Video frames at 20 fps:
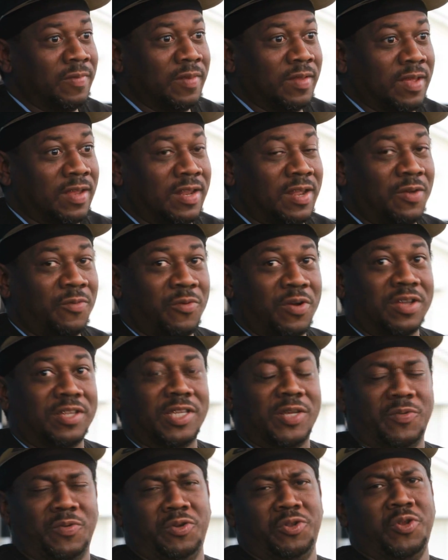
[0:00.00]
And then Rick
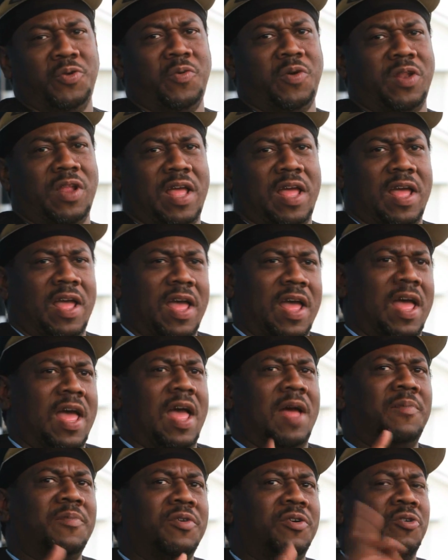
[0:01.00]
said, well, you know what?
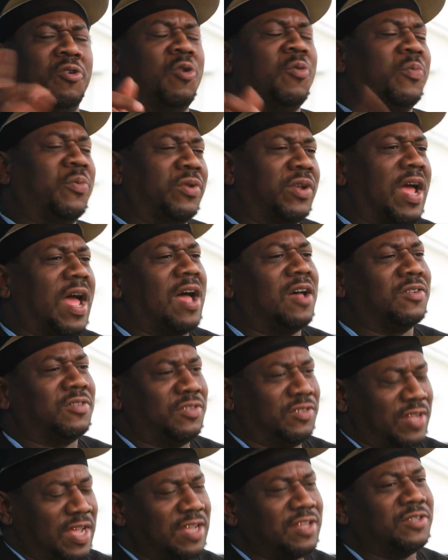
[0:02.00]
I'm gonna open the house
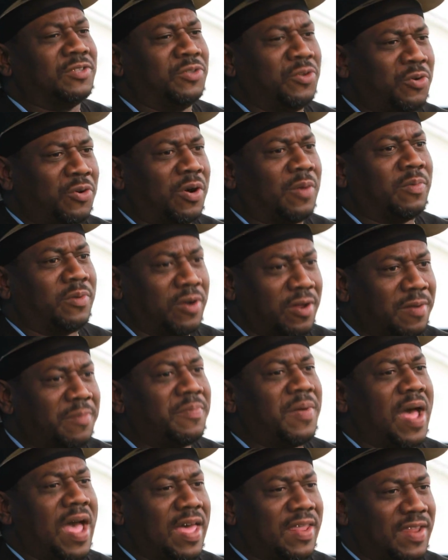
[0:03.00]
next door. I'm gonna
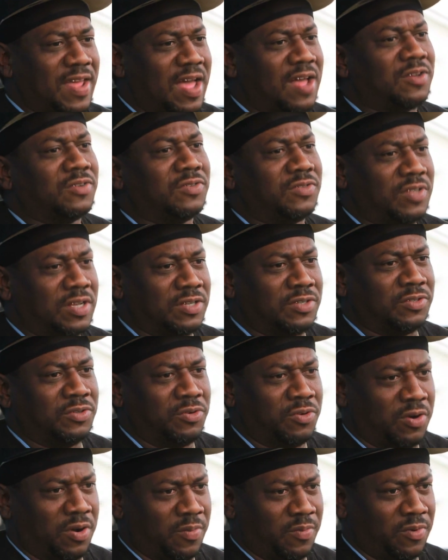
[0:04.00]
buy the house next
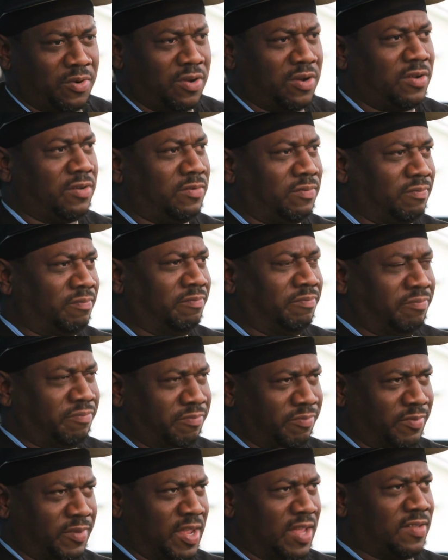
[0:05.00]
door. I'm gonna
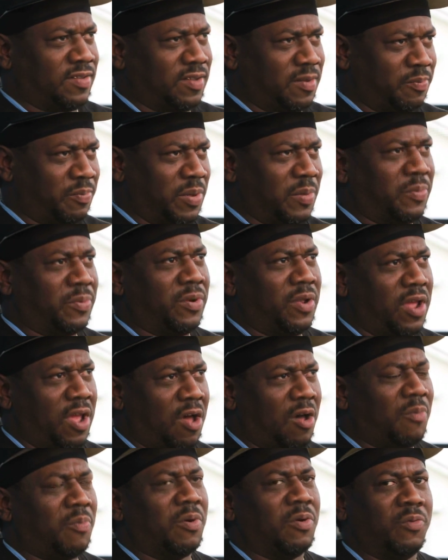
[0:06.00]
get some people to
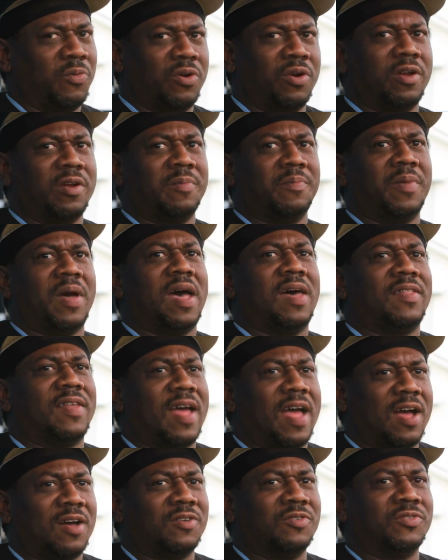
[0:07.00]
help, and we're gonna buy the
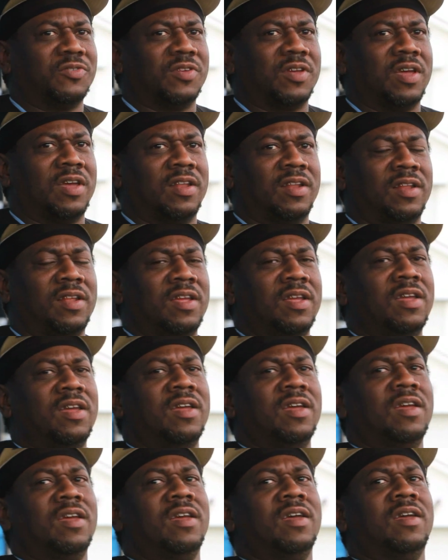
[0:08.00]
house, and
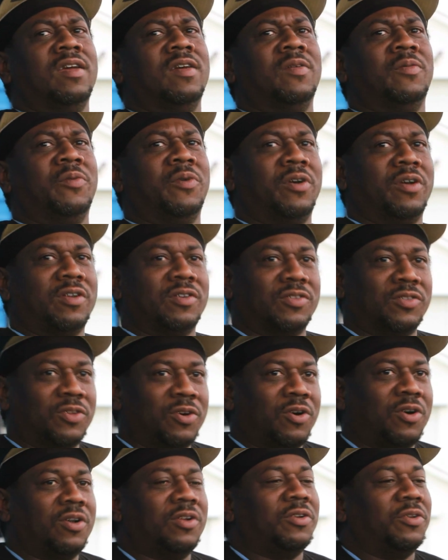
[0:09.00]
we're gonna
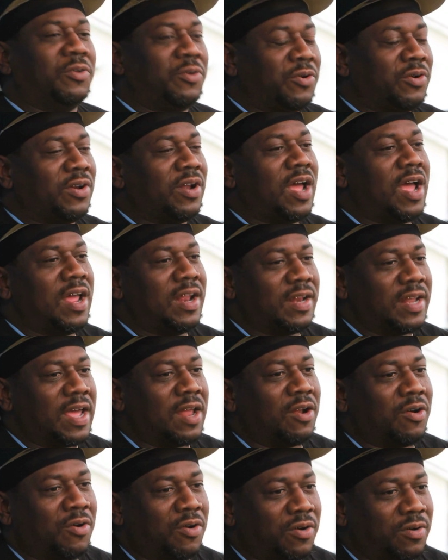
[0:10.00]
start
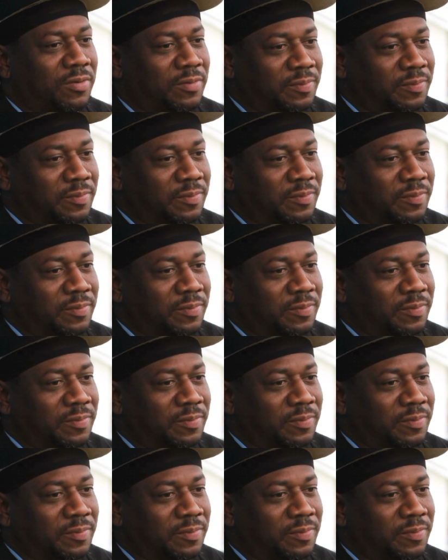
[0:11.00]
Lowernine.org.